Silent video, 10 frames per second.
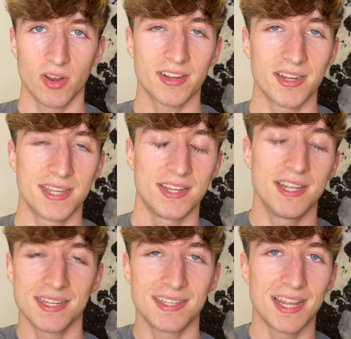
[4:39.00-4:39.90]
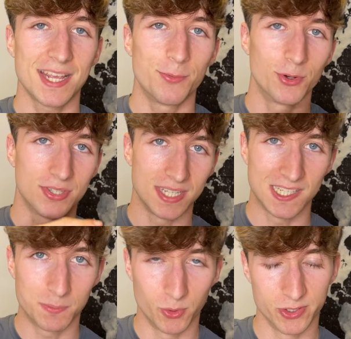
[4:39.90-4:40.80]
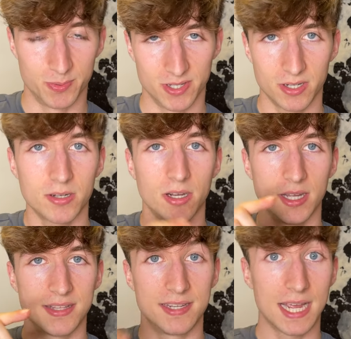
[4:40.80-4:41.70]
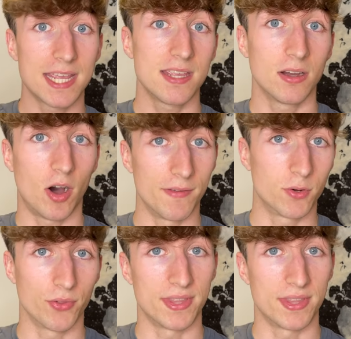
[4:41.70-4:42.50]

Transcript: like I said, yesterday was the sports bazaar. Today, I've got